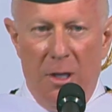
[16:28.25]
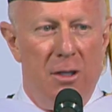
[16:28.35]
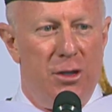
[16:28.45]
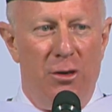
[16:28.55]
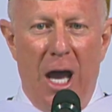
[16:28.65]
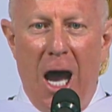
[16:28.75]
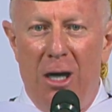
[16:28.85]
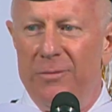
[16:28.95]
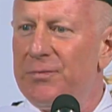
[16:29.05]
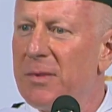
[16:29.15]
So
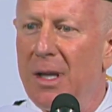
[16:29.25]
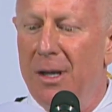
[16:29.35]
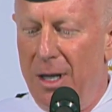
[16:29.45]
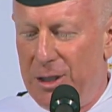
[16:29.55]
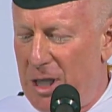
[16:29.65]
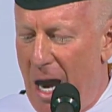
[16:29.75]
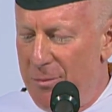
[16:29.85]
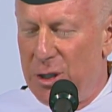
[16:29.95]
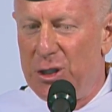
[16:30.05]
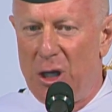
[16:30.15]
now it's time
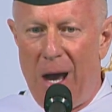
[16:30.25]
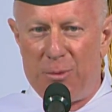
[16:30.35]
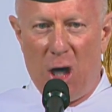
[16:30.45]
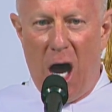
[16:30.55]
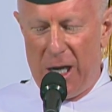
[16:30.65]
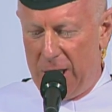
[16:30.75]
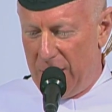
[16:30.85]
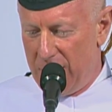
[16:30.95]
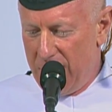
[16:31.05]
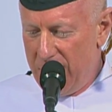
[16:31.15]
to stop
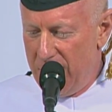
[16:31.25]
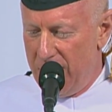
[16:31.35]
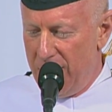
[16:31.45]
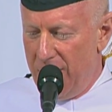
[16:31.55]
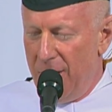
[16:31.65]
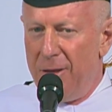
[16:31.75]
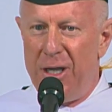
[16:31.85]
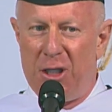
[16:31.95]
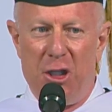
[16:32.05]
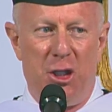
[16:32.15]
talking.
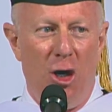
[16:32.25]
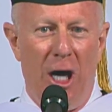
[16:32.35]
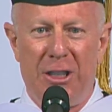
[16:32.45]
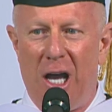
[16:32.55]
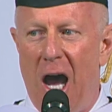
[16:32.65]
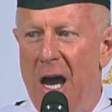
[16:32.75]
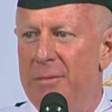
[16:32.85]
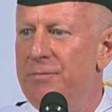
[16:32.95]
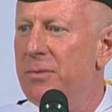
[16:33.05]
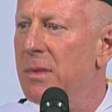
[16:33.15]
This is your
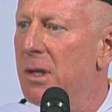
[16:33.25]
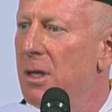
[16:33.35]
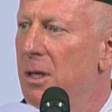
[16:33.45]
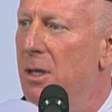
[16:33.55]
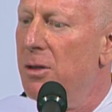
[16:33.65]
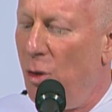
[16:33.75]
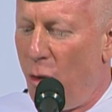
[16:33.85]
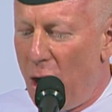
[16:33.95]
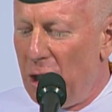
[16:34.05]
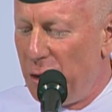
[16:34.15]
time. The
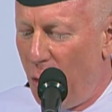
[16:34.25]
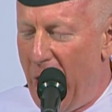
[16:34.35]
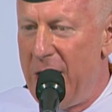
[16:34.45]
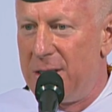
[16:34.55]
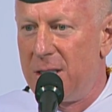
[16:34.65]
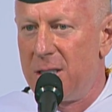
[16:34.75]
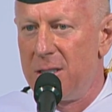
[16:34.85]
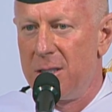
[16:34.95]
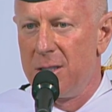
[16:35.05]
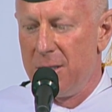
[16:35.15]
world awaits.
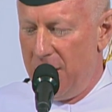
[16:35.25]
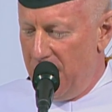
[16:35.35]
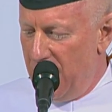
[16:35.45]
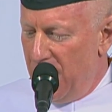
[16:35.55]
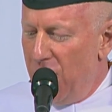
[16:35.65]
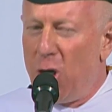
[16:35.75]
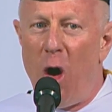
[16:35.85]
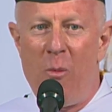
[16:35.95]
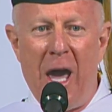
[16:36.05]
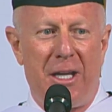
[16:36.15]

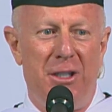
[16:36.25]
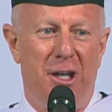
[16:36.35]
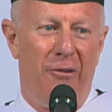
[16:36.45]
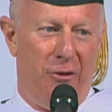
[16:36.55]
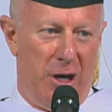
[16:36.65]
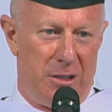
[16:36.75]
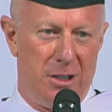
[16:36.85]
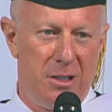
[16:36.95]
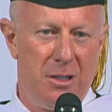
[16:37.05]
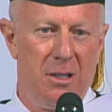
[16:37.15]
Go make a
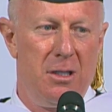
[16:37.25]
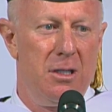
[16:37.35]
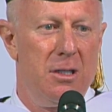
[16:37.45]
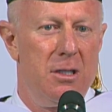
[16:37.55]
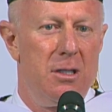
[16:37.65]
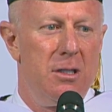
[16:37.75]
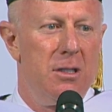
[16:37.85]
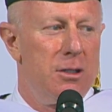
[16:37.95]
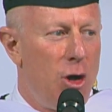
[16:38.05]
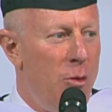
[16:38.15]
difference.
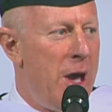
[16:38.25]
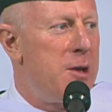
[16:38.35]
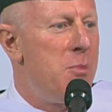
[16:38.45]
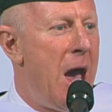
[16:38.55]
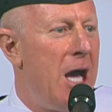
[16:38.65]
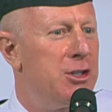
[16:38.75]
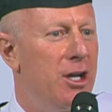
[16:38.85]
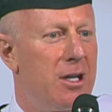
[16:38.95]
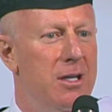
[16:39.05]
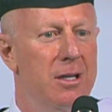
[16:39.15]
Go make
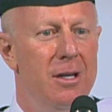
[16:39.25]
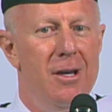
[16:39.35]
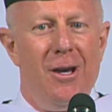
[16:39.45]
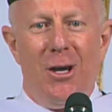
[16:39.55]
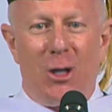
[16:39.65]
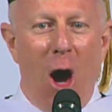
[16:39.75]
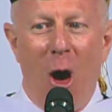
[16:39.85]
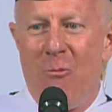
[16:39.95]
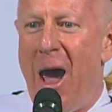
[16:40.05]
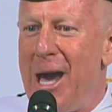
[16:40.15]
magic.
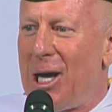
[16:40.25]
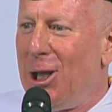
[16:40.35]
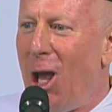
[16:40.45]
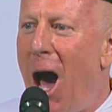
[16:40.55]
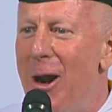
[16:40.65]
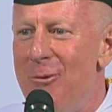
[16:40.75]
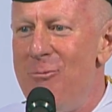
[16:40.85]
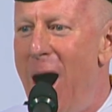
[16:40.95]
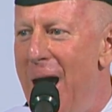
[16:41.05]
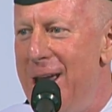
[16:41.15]
Go make a lot of
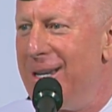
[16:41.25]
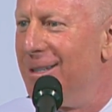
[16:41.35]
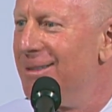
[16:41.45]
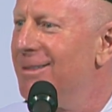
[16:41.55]
money.